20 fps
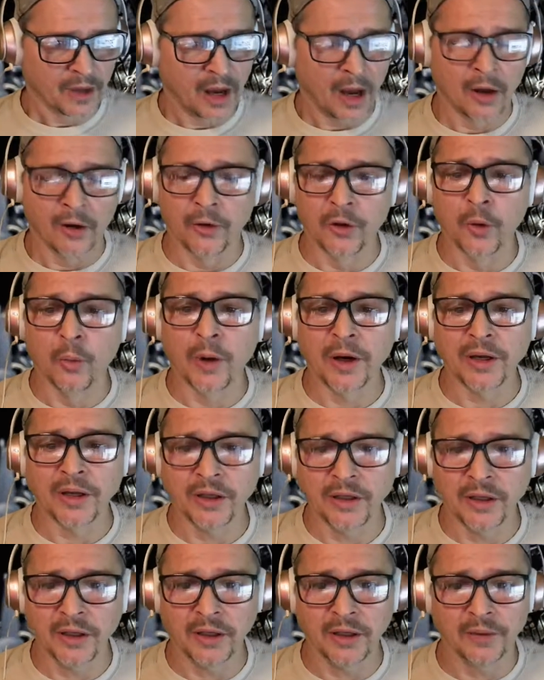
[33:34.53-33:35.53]
I don't know what
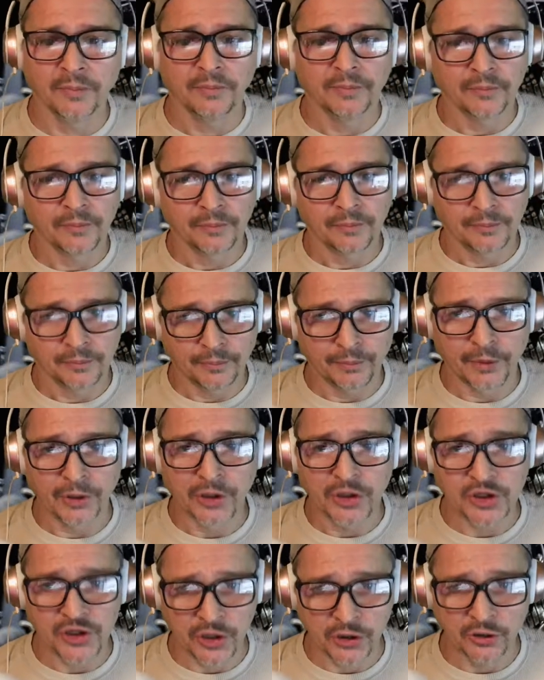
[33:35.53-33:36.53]
he needed, but
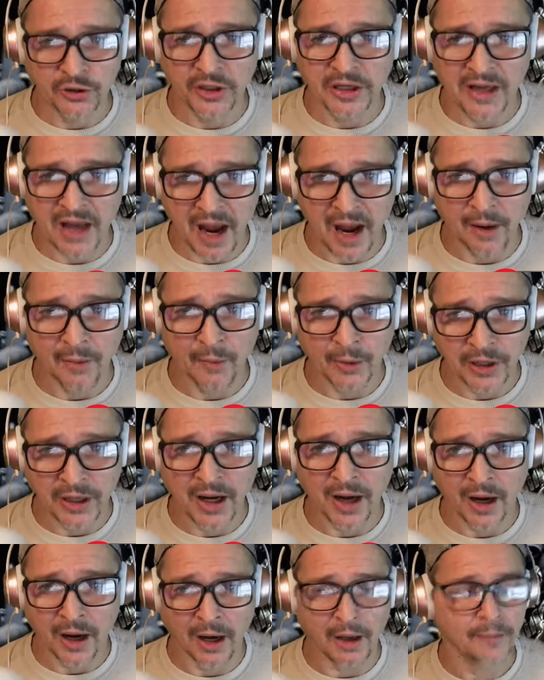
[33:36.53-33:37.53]
he certainly got what he
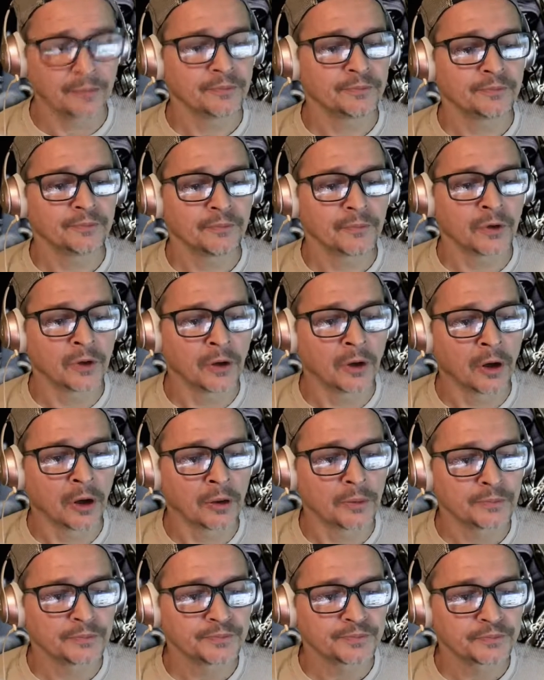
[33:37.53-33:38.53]
got, you
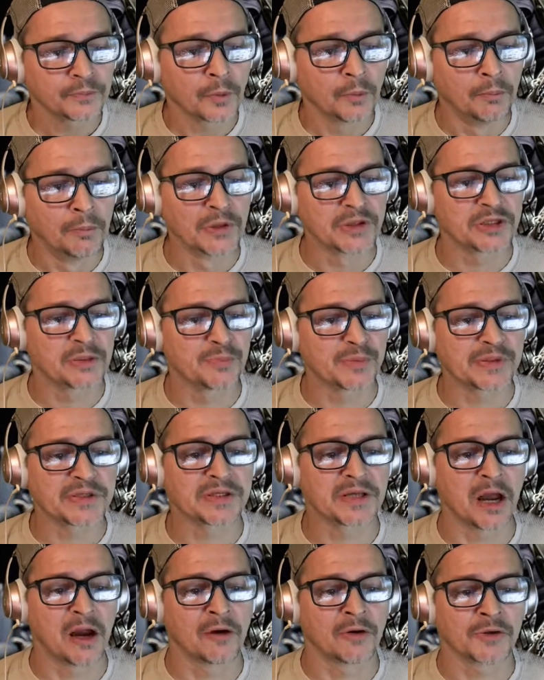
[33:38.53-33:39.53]
know. Mr.
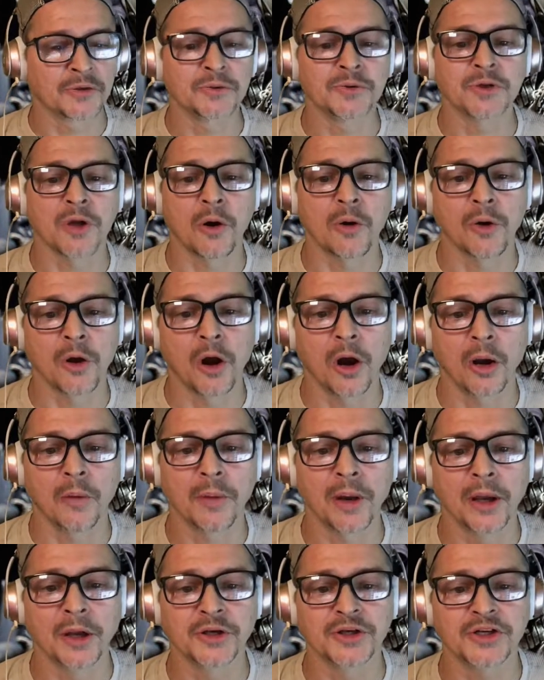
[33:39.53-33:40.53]
Pessaris, what's going on,
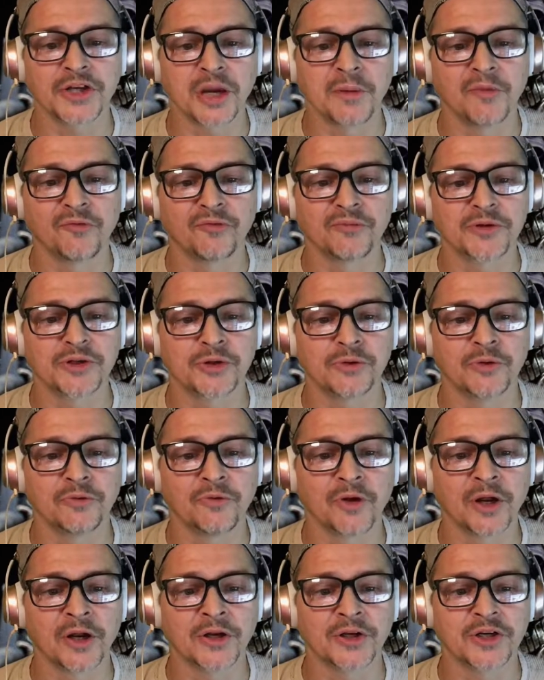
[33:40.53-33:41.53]
man? Just came in from shooting
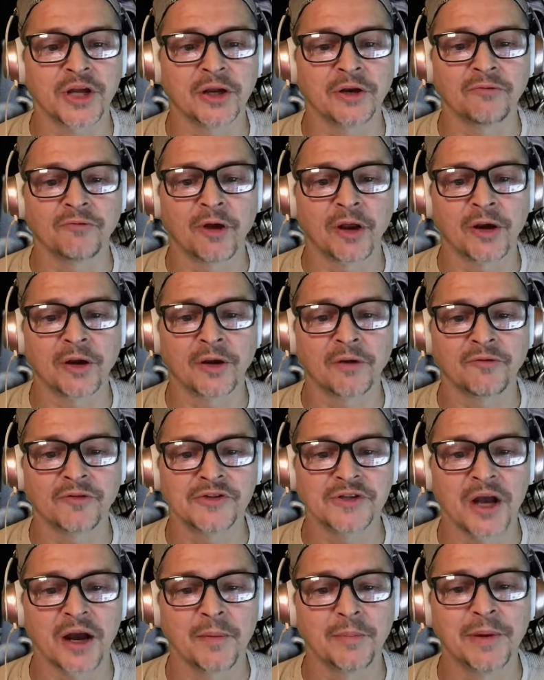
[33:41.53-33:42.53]
range, getting ready to a
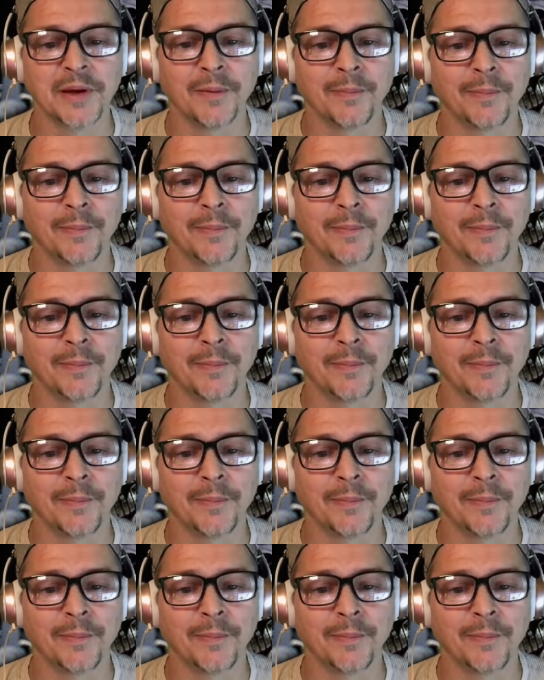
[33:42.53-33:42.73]
zombie